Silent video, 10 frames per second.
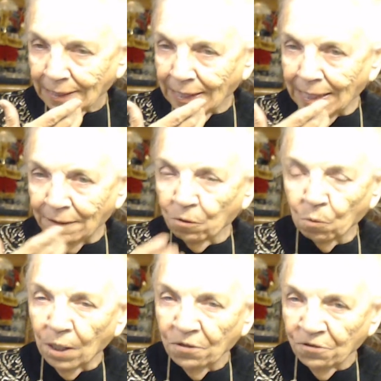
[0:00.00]
And the
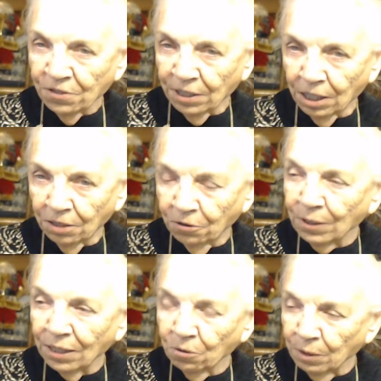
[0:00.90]
ones that are, you
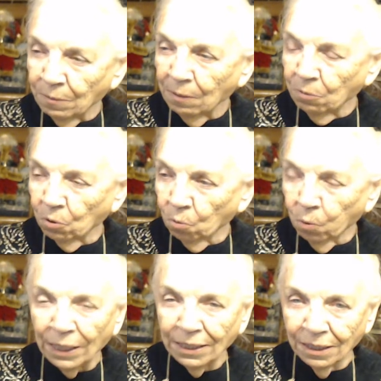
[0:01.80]
got to remember
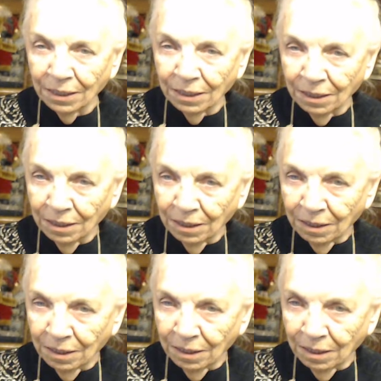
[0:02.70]
what
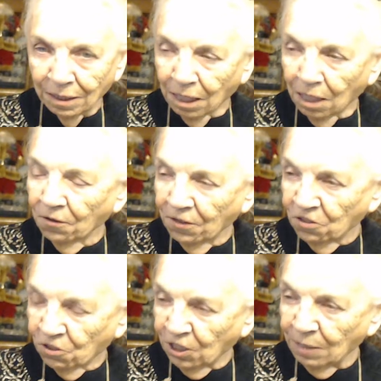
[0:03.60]
are these
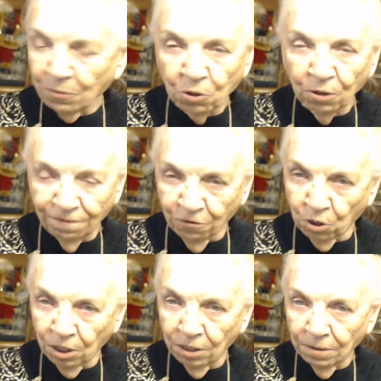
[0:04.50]
sheep good
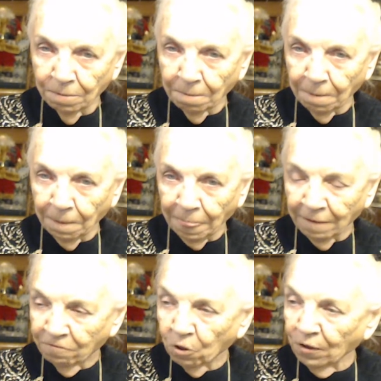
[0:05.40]
for?
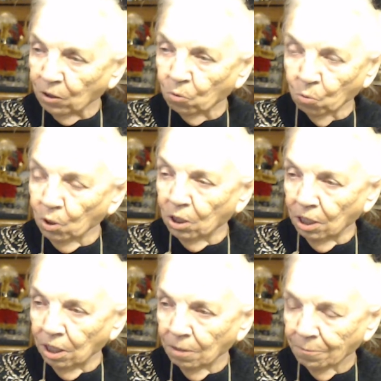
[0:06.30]
For their
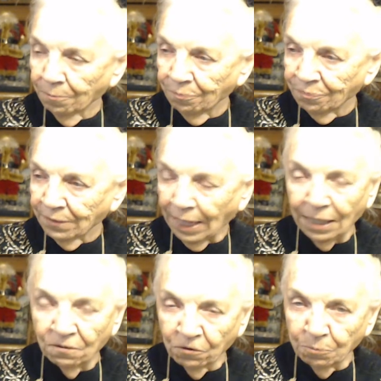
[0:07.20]
wool
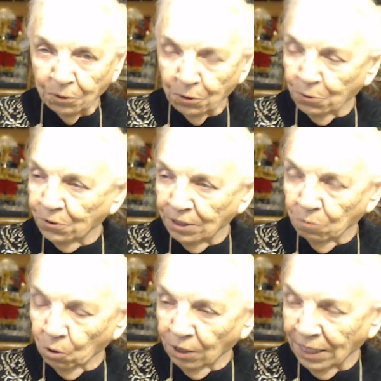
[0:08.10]
and for producing
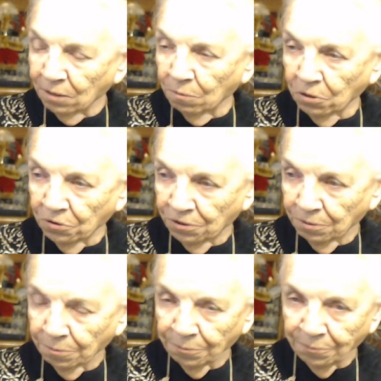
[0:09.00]
more
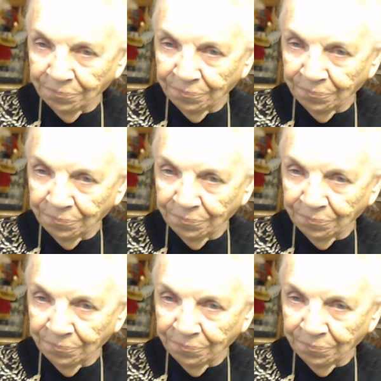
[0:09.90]
animals.